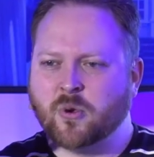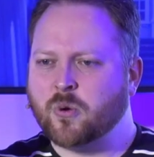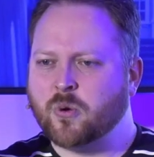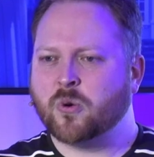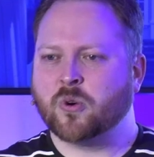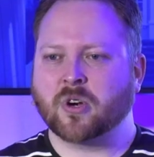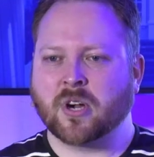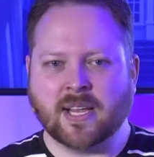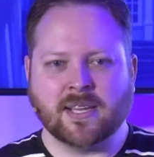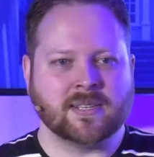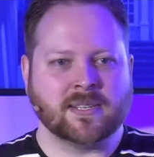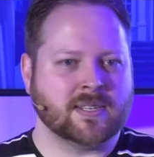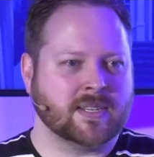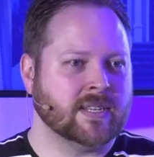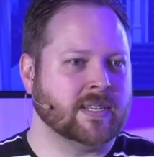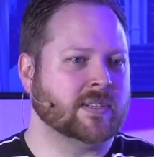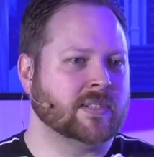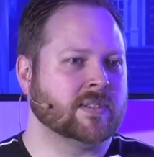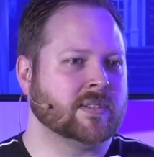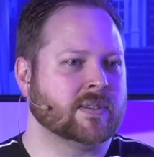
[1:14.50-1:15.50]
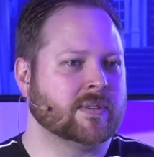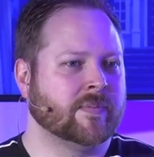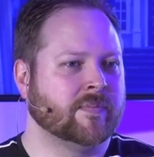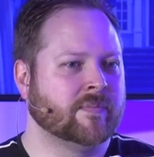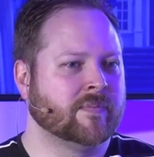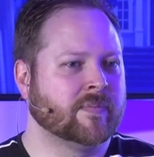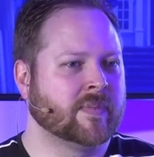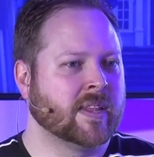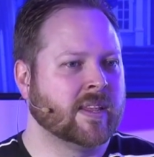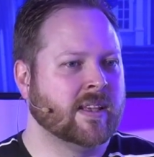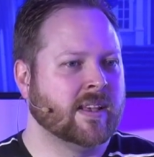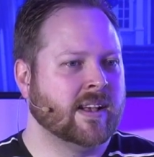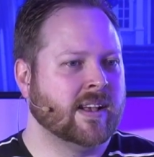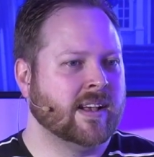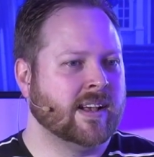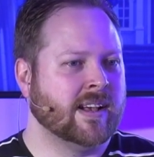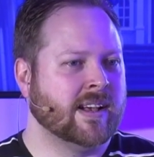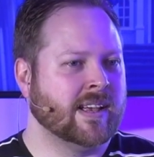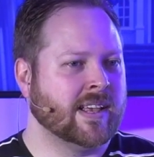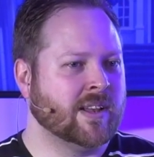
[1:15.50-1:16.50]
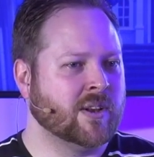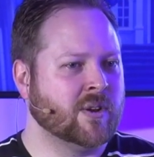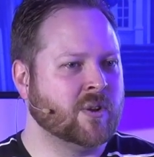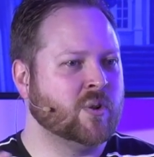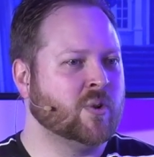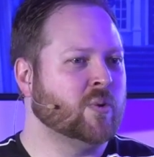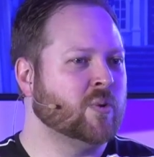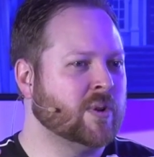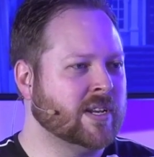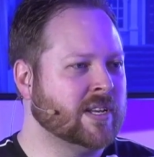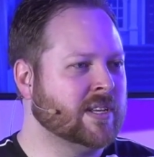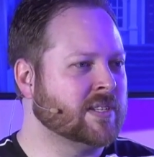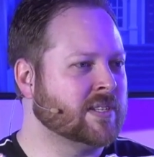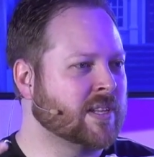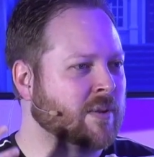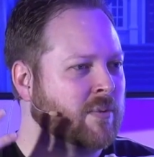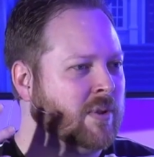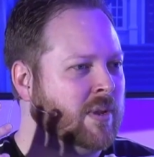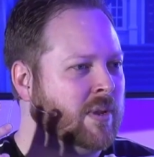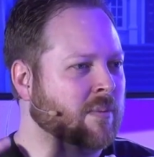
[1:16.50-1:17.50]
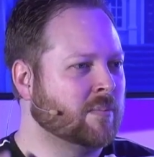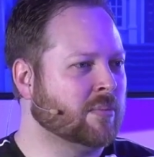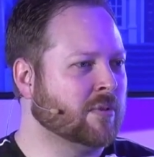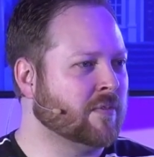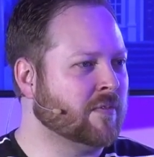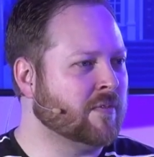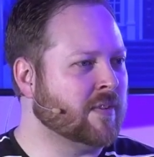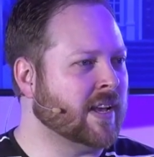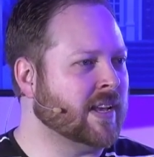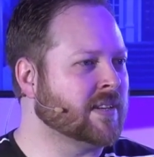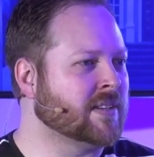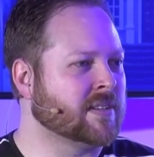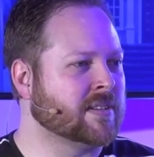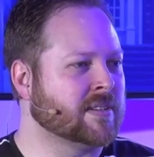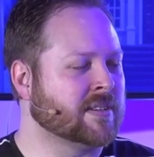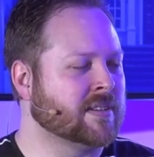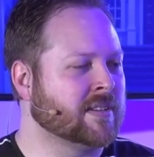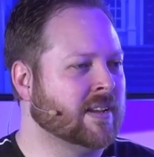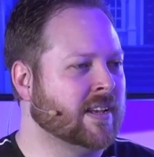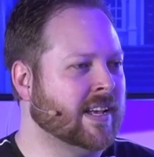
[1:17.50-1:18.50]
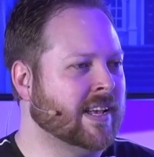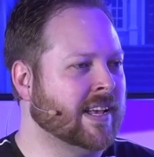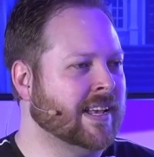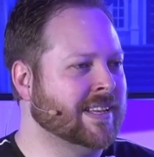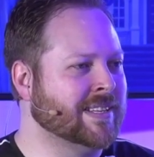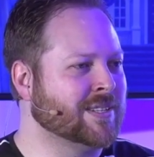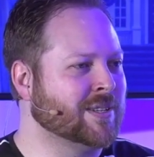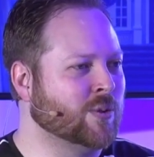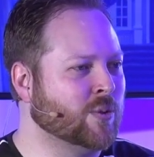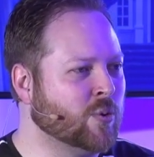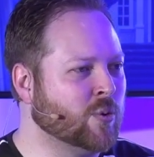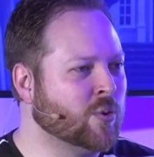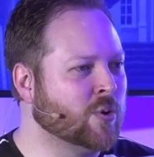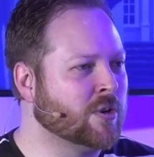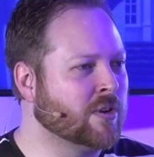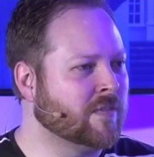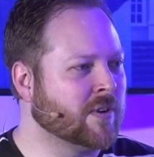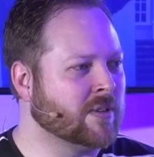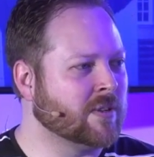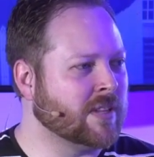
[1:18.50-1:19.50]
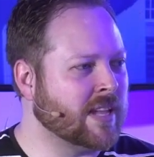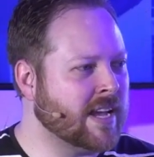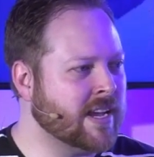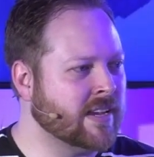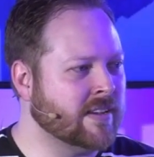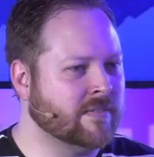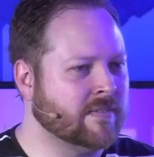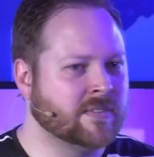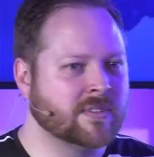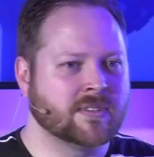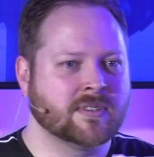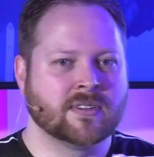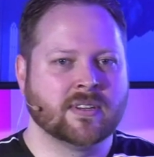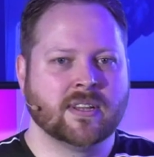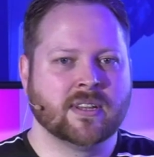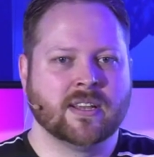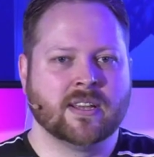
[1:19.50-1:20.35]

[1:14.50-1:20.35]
who Christ is and who it is that we profess as Lord of our lives.